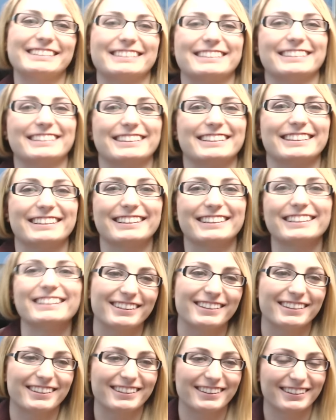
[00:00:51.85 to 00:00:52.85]

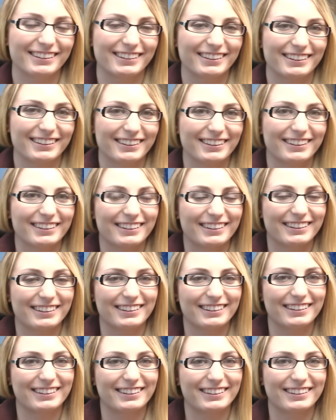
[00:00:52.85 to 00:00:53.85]

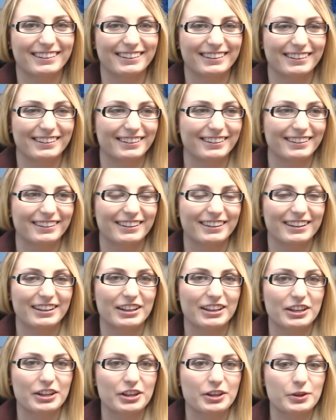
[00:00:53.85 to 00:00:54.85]

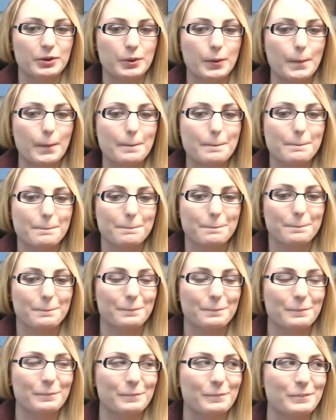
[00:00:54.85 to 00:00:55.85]

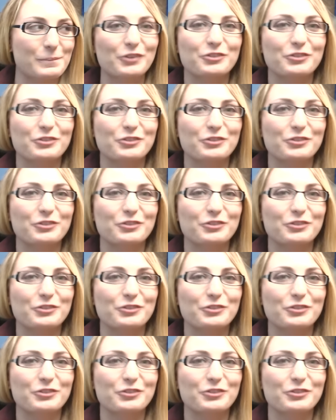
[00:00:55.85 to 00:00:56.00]
(silent)